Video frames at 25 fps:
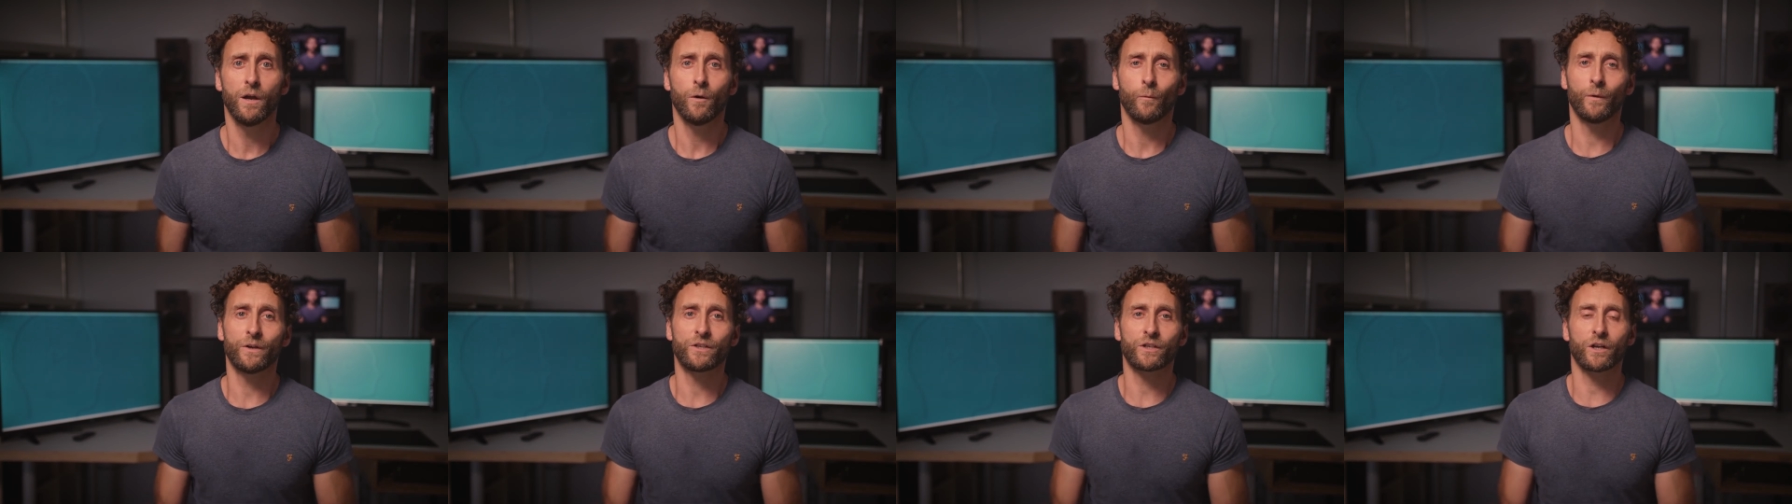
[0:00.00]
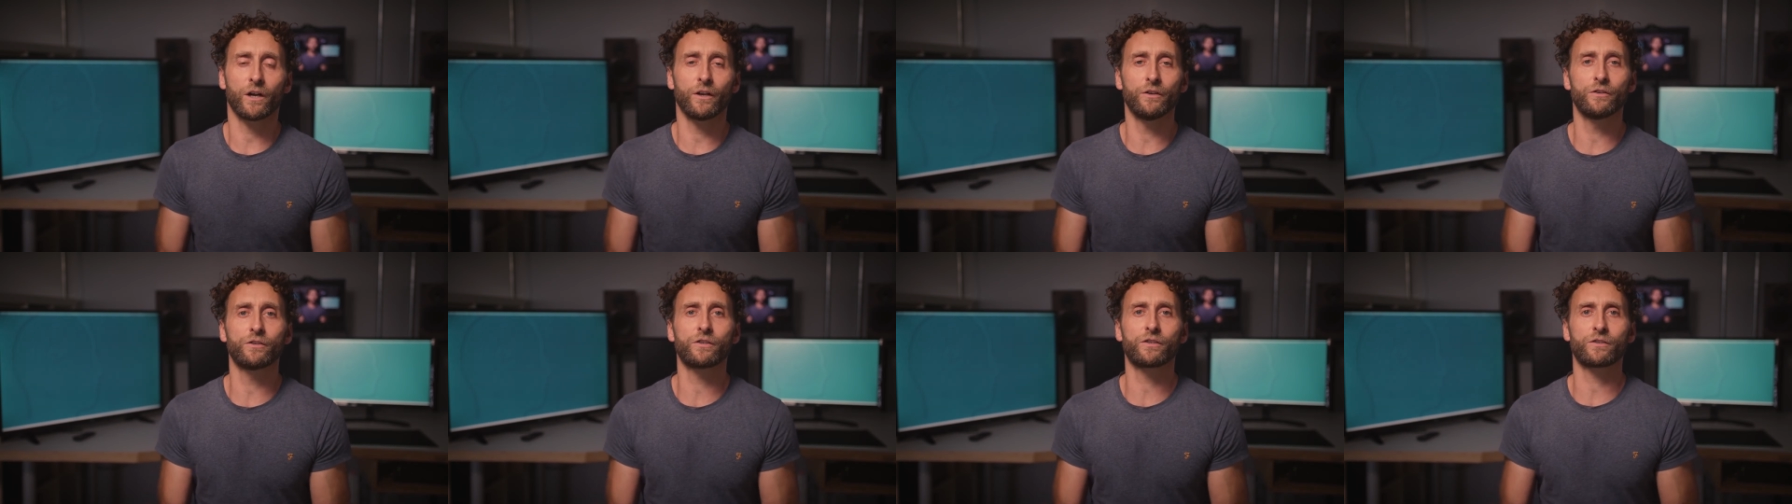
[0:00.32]
which
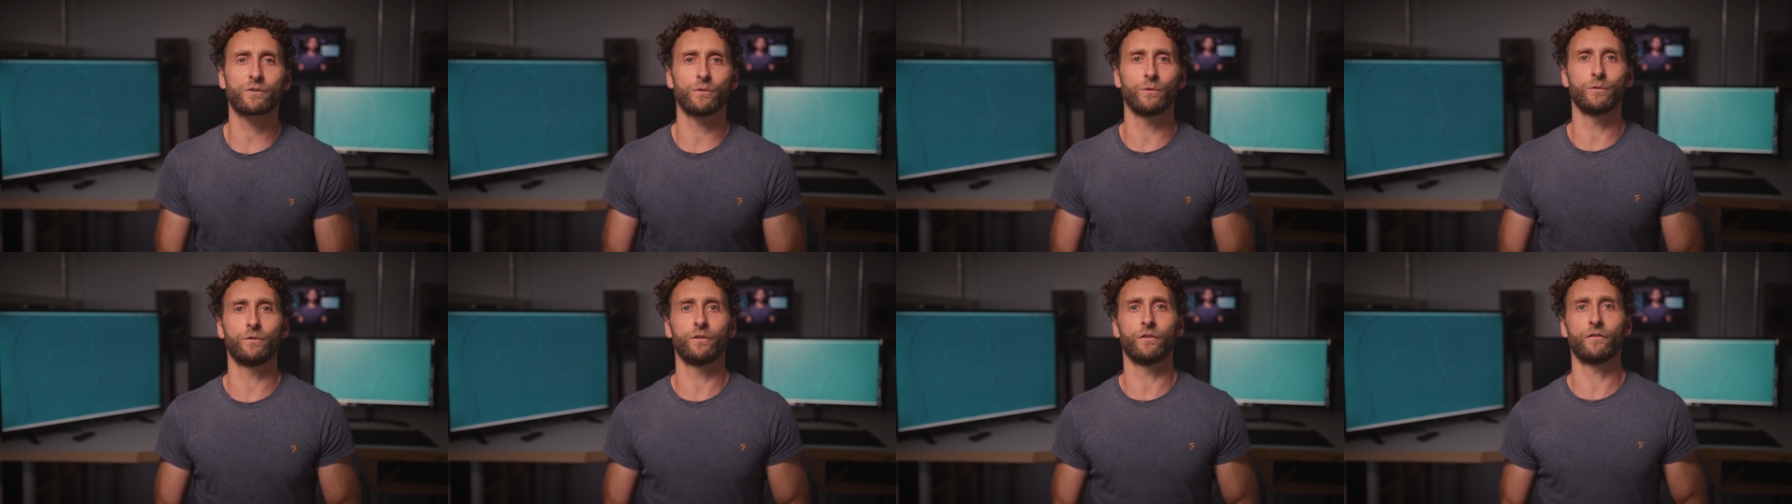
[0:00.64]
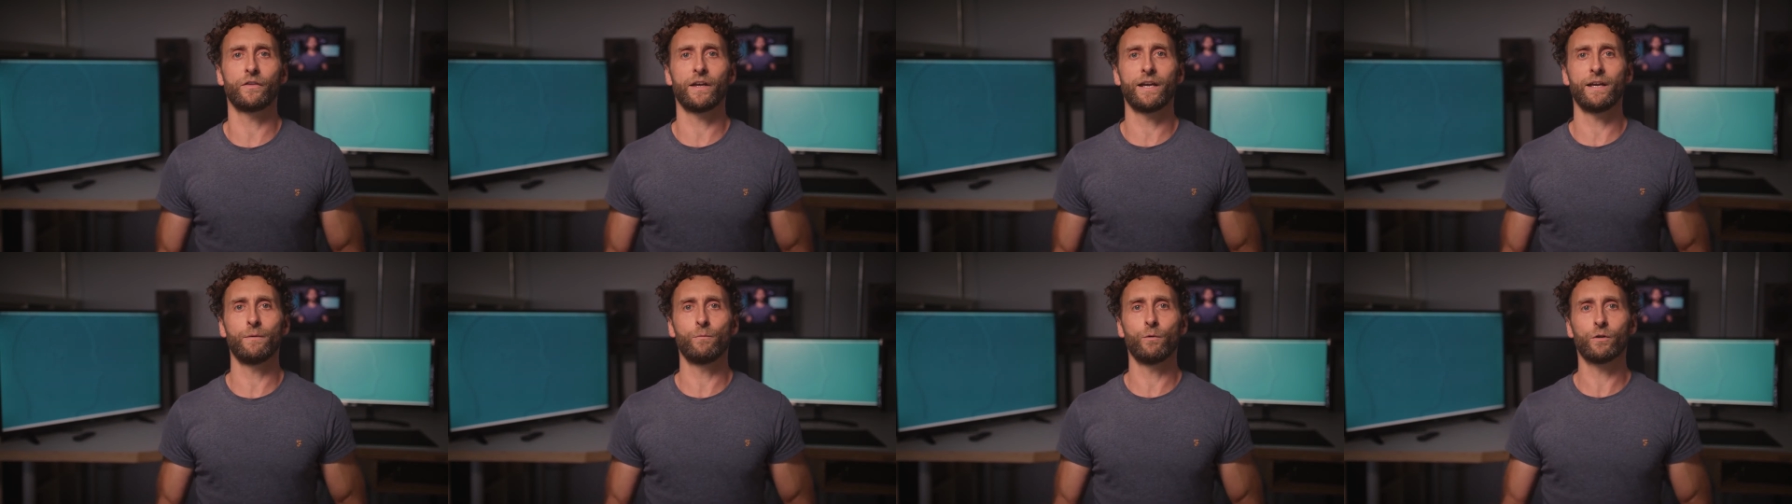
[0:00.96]
understood that
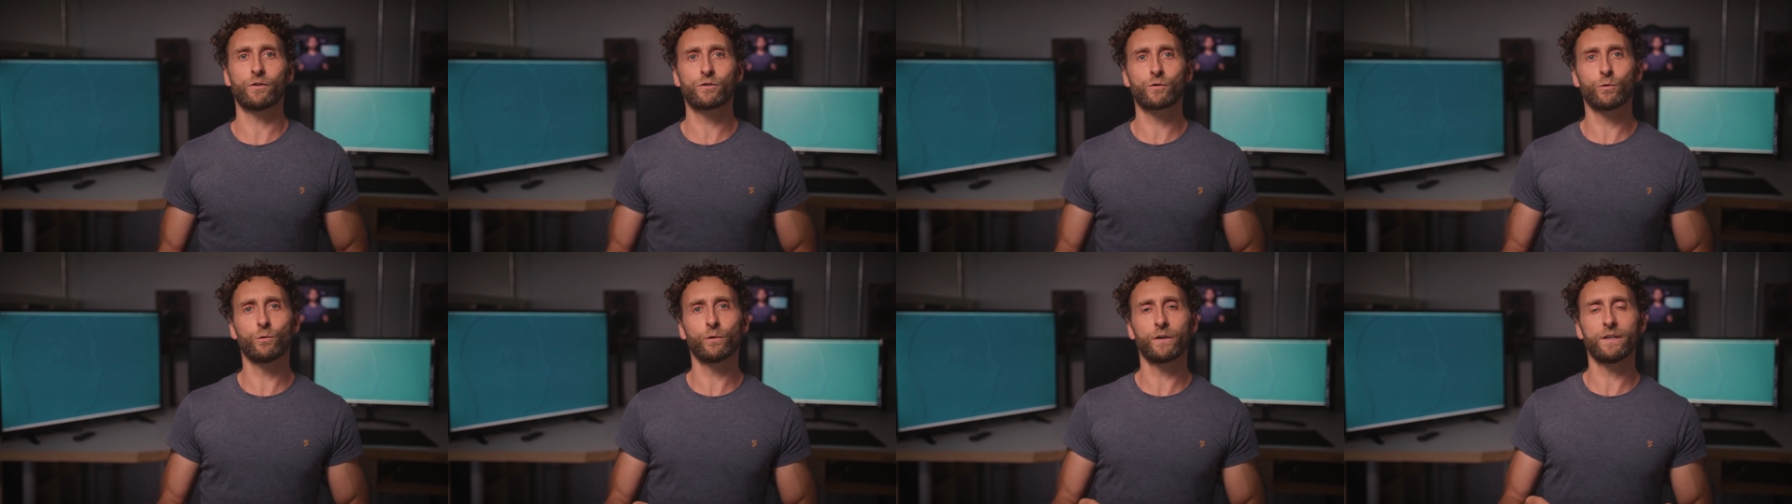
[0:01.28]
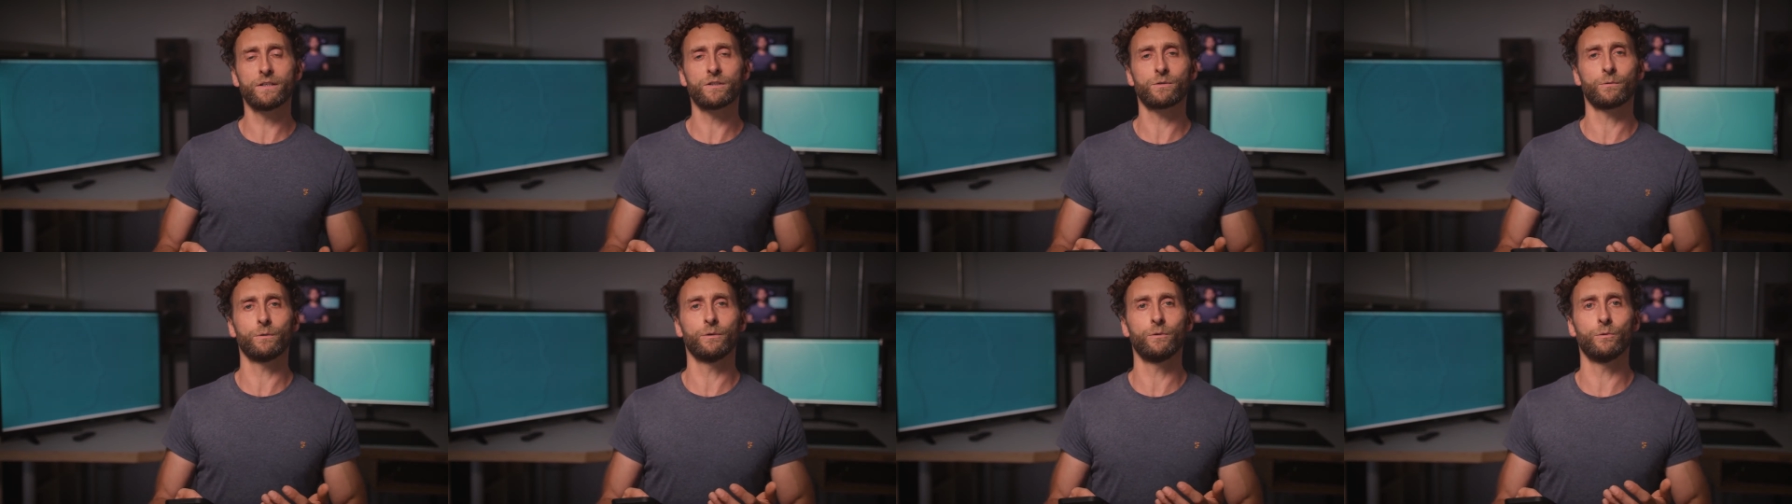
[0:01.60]
they were
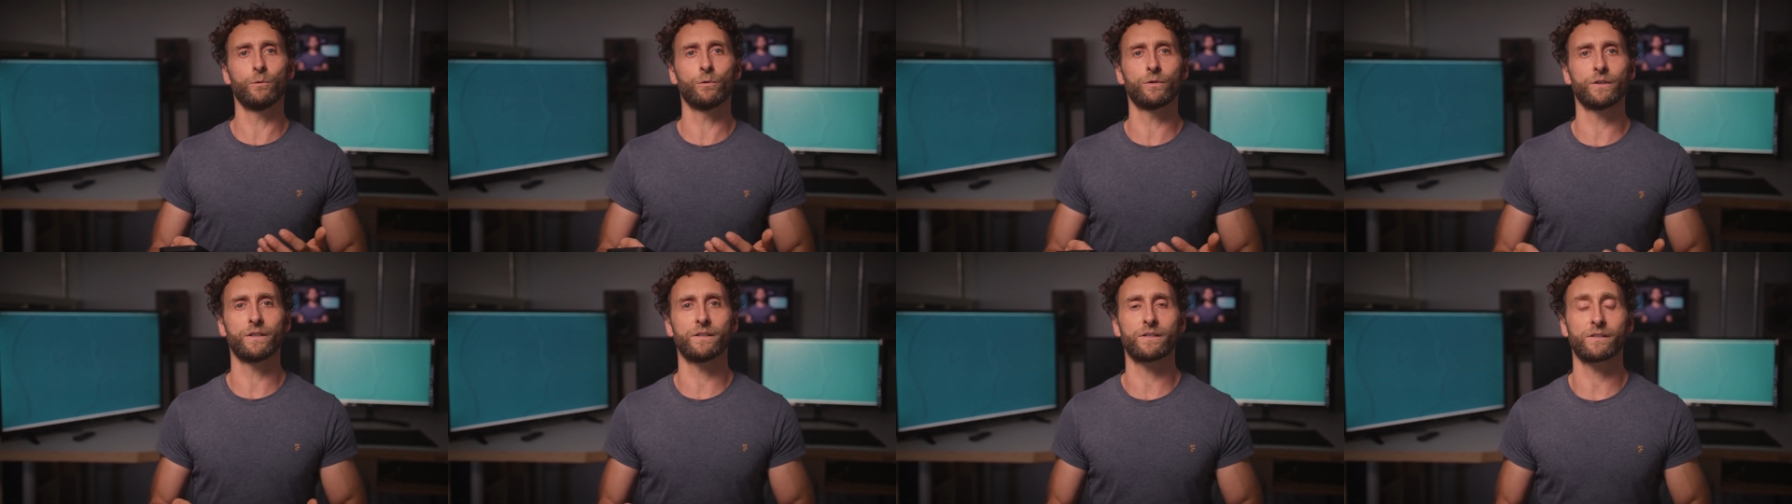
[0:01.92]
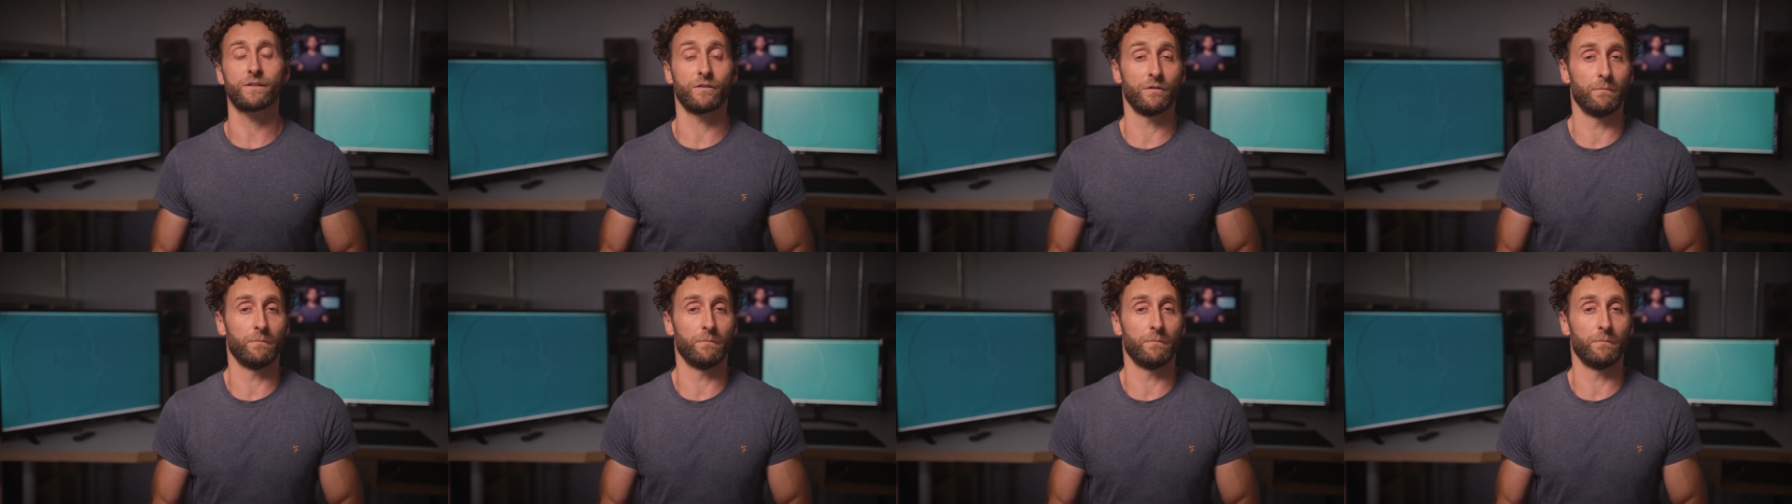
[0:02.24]
talking to an audience